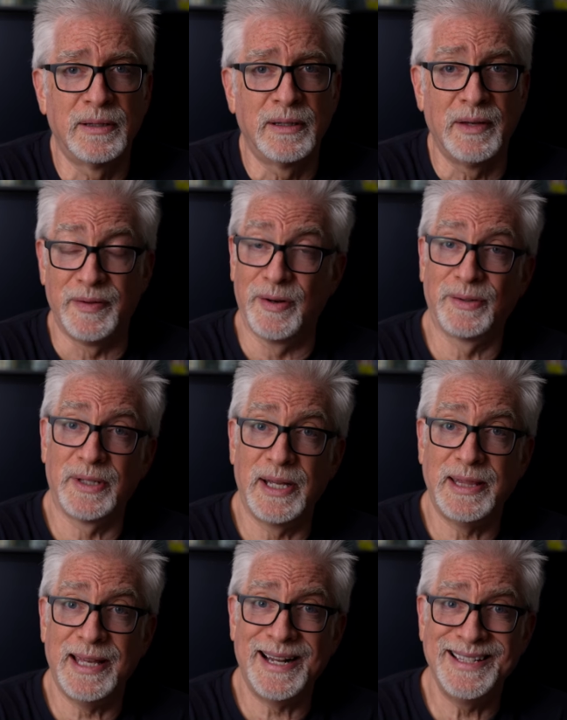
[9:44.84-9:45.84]
If you don't
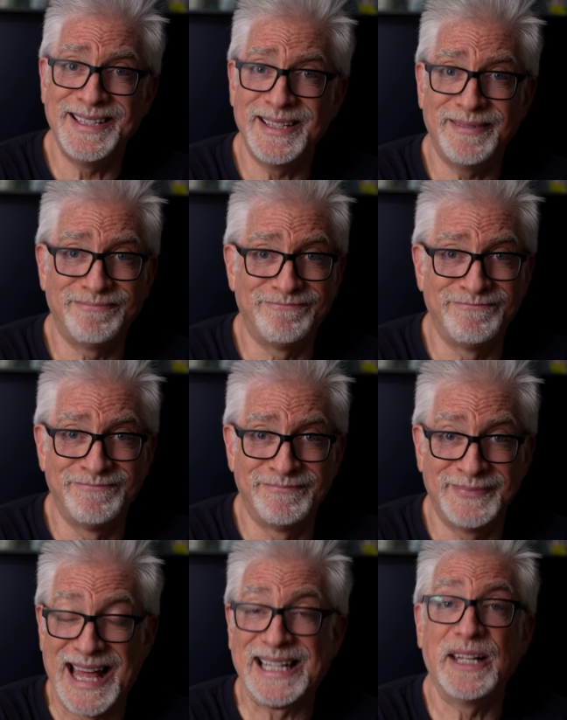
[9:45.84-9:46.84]
like that idea,
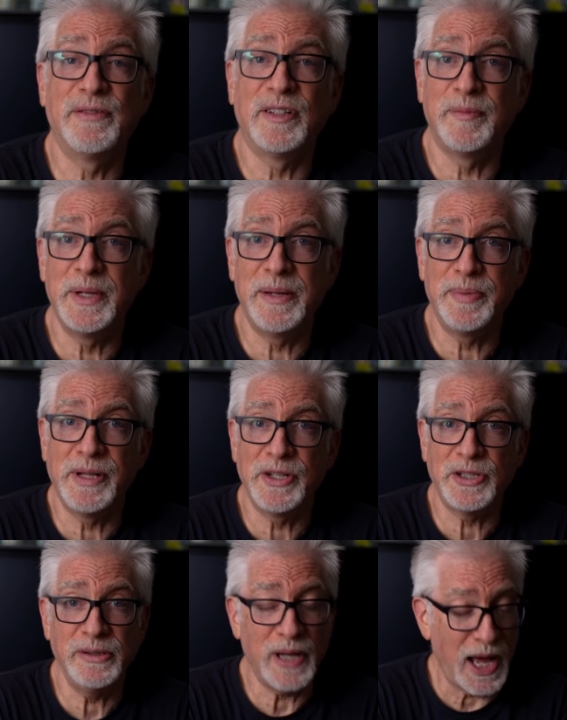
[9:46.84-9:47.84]
that level of
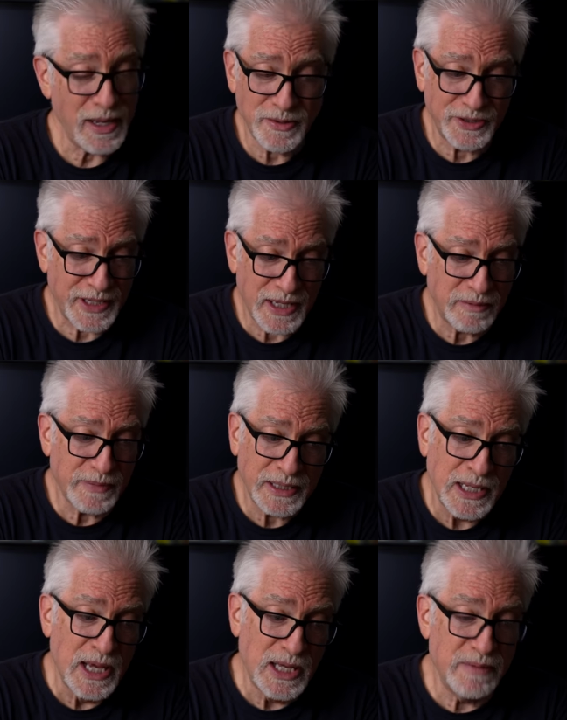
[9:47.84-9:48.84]
manipulation, I understand, but
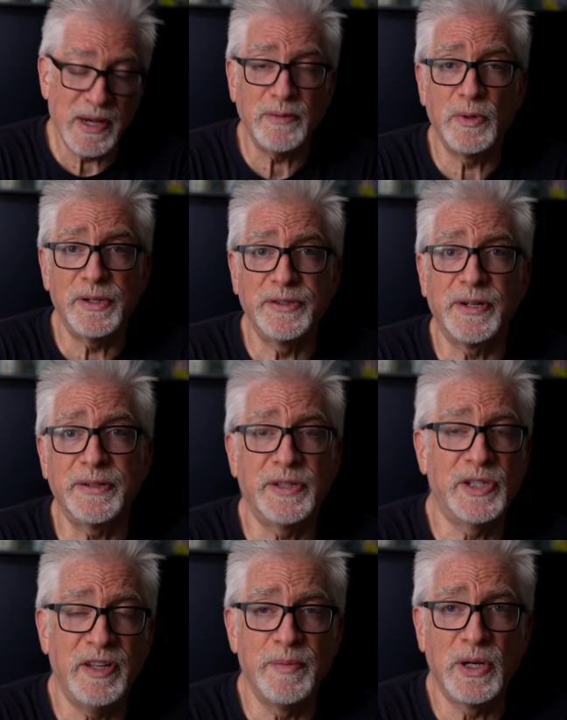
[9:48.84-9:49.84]
you might want to talk to
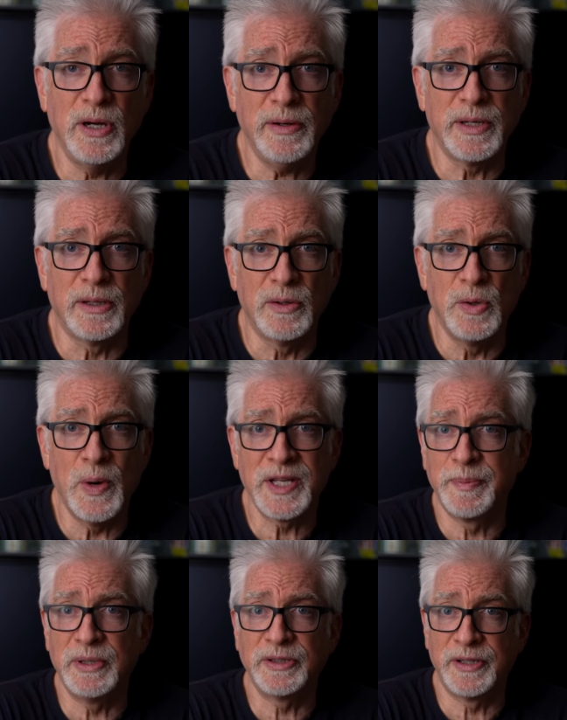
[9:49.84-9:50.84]
Steve McCurry, who has
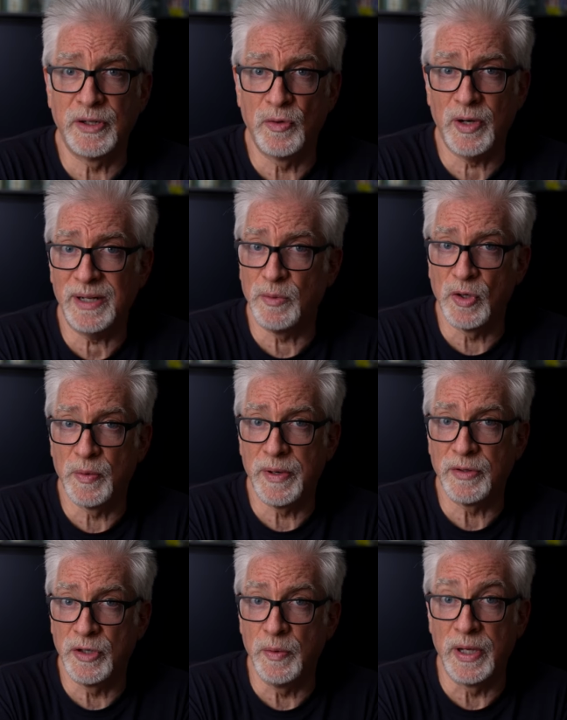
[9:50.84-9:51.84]
built an incredible
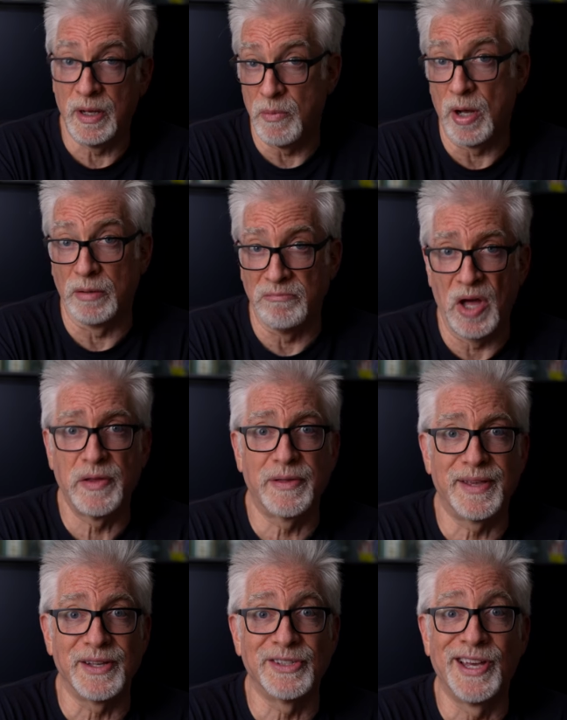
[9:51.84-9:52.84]
career doing, among other
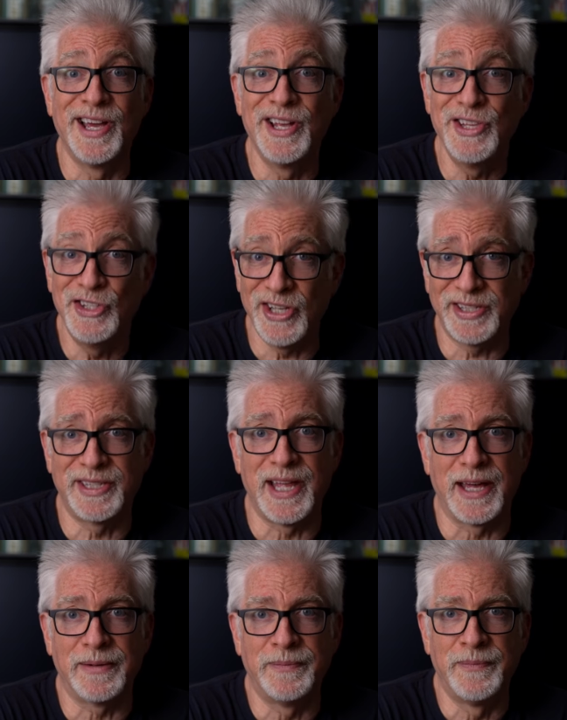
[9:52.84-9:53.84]
things, just
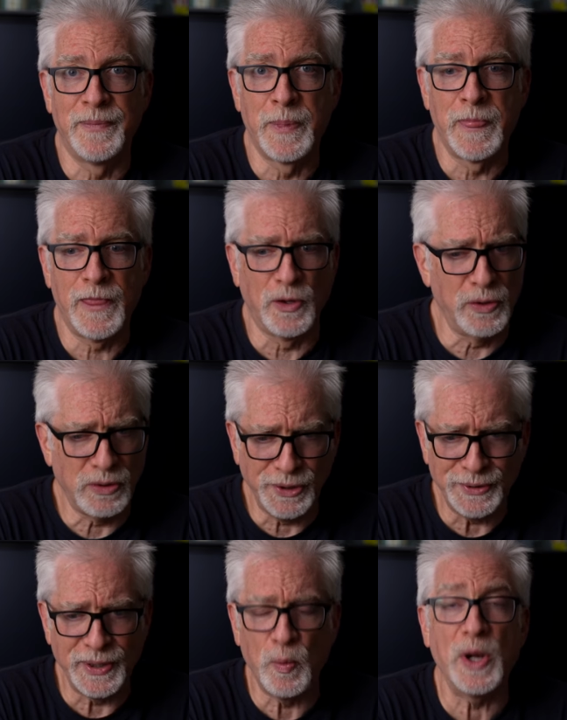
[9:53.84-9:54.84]
that. Although
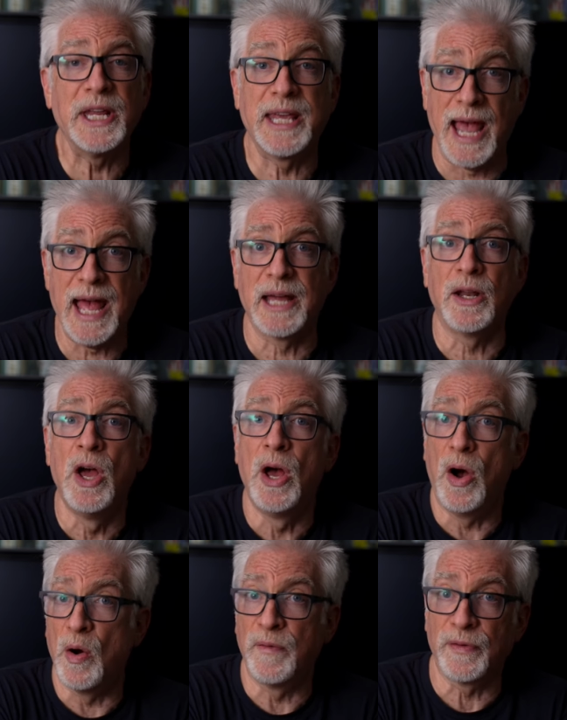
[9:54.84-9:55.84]
clearly one can
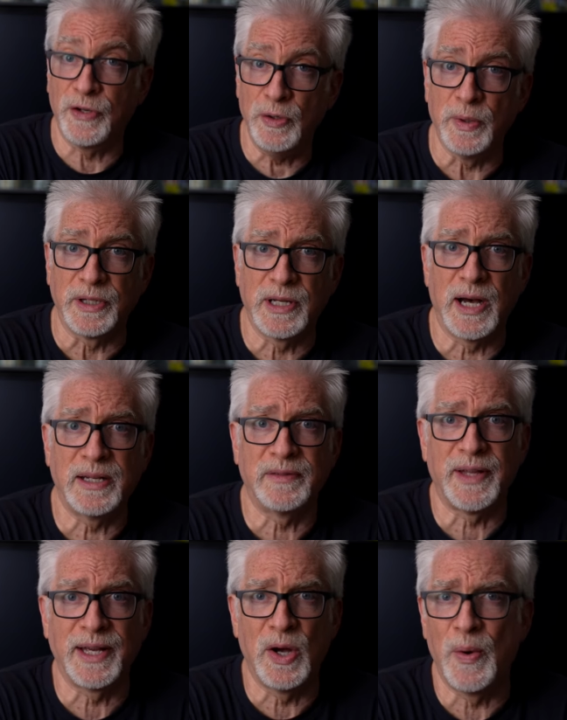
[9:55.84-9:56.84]
overdo it, kind of
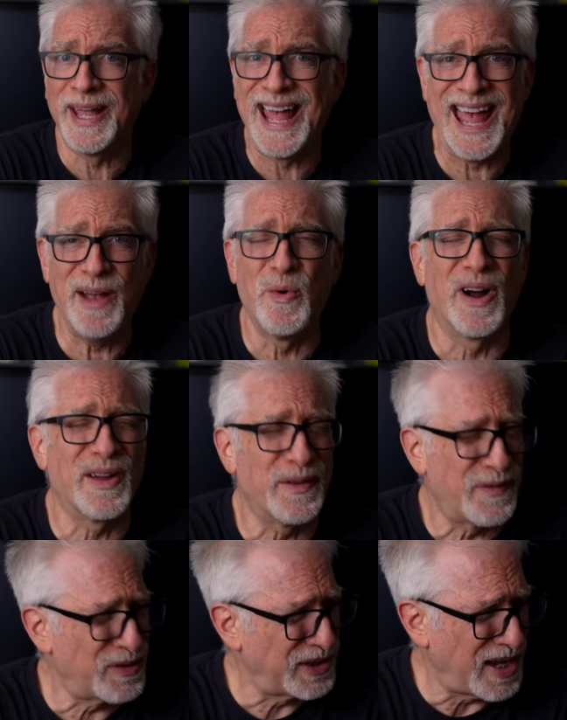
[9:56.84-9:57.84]
like going haywire the
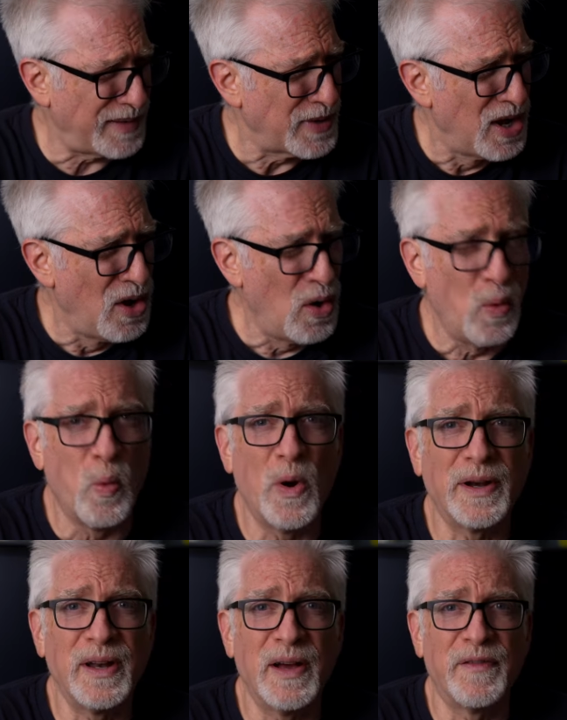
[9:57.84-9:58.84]
first time
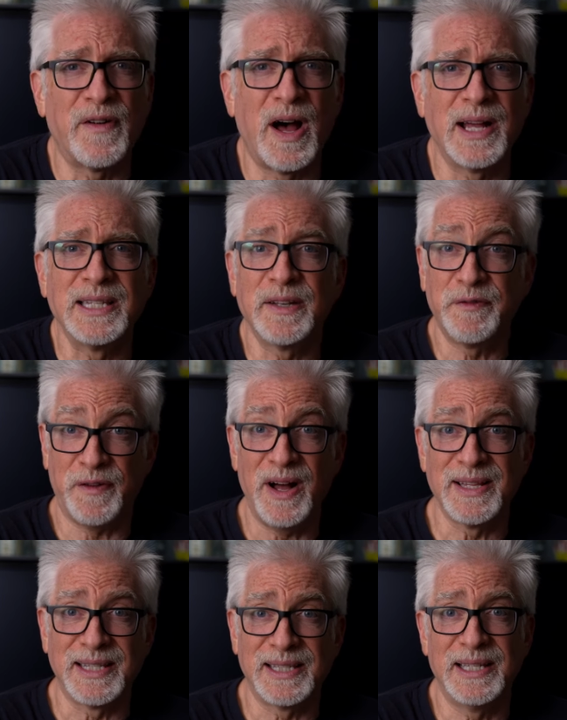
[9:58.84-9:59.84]
one finds
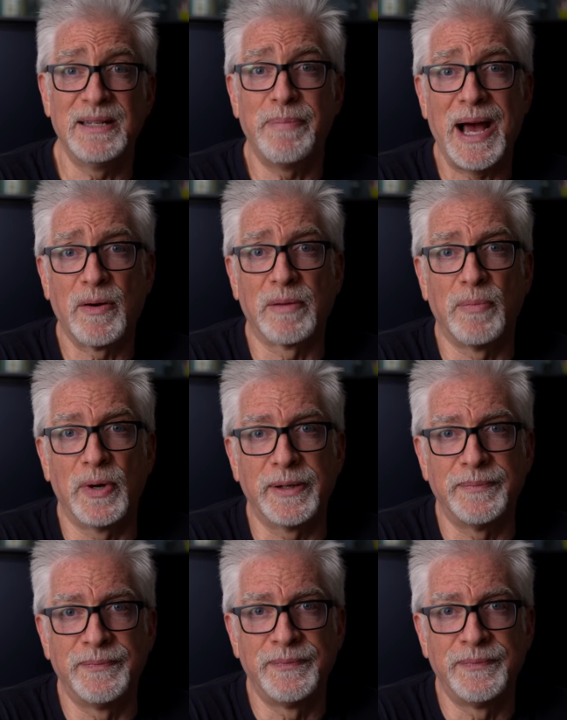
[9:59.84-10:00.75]
fonts in PowerPoint.